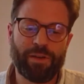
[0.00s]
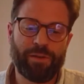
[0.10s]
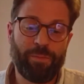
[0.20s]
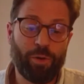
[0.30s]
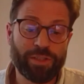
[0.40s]

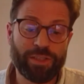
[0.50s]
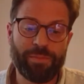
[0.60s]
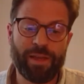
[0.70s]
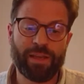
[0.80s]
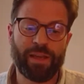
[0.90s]
policy
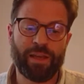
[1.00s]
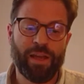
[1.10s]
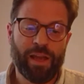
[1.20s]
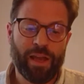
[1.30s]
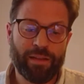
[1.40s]
making
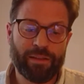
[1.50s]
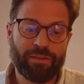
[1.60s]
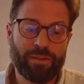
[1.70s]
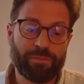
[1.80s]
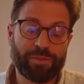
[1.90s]
and
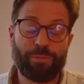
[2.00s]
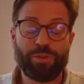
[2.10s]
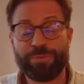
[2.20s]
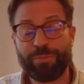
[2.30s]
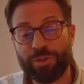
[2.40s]
some
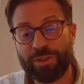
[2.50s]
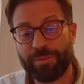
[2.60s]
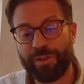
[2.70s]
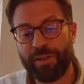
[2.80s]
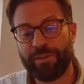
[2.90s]

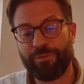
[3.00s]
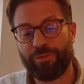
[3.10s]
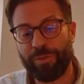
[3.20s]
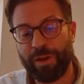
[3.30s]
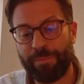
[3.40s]
responsibility
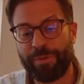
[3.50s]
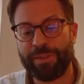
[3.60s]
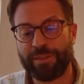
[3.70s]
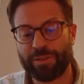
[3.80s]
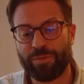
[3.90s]
from
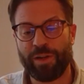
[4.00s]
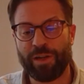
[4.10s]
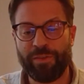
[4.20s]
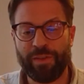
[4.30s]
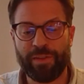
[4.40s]
companies as well.
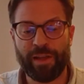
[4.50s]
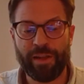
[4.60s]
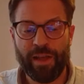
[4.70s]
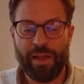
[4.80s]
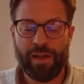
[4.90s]
I think
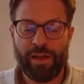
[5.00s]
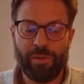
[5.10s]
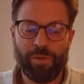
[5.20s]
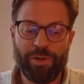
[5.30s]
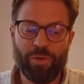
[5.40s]
that
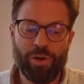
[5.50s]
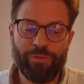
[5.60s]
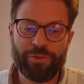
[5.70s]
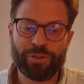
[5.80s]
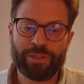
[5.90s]
when you
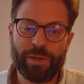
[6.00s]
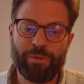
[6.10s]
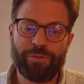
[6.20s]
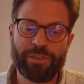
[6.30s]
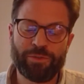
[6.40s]
offer some
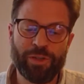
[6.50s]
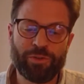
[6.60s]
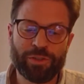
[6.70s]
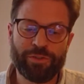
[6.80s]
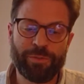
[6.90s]
of these really
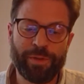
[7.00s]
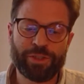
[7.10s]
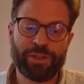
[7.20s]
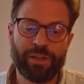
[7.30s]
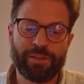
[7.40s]

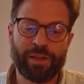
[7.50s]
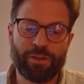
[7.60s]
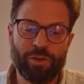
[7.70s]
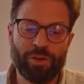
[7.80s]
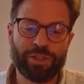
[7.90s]
transformational
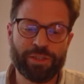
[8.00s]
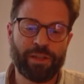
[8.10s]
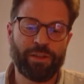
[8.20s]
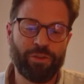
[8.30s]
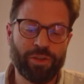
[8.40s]
technologies
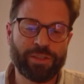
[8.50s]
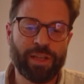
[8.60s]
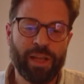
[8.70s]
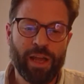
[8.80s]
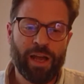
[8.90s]
and you use
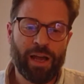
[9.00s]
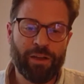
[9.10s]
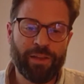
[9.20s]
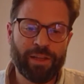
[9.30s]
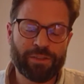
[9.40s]
it,
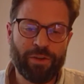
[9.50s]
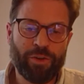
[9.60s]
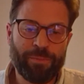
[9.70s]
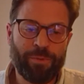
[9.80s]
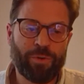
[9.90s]
I think it's
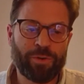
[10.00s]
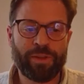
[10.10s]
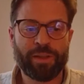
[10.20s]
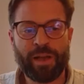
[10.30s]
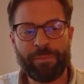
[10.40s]
very
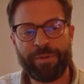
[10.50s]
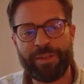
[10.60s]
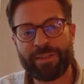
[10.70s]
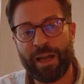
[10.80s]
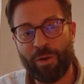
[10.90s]
important that
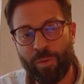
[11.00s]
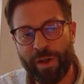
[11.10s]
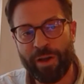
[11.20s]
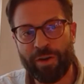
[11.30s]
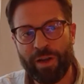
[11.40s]
companies are
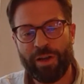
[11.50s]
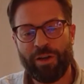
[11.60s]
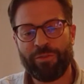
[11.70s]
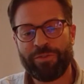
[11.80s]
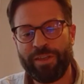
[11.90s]
aware
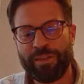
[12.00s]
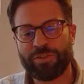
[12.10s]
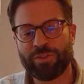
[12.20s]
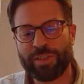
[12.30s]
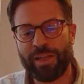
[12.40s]
of
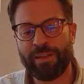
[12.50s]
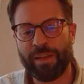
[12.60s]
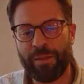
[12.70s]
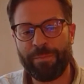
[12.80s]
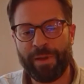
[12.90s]
these
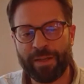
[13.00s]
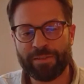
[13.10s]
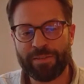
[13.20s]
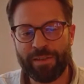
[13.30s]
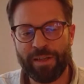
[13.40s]
societal
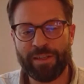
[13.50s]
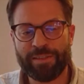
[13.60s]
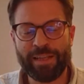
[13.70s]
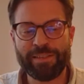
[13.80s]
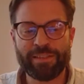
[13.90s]
impacts. In a
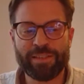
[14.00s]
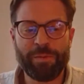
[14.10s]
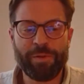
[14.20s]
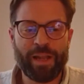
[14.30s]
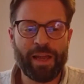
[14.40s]
sense, it's a
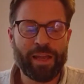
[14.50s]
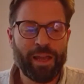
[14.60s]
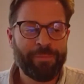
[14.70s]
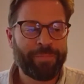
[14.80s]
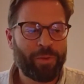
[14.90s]
bit like
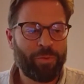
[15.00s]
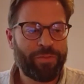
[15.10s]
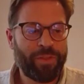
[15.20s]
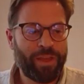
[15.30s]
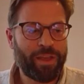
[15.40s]

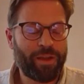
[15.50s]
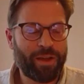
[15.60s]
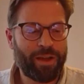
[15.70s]
with the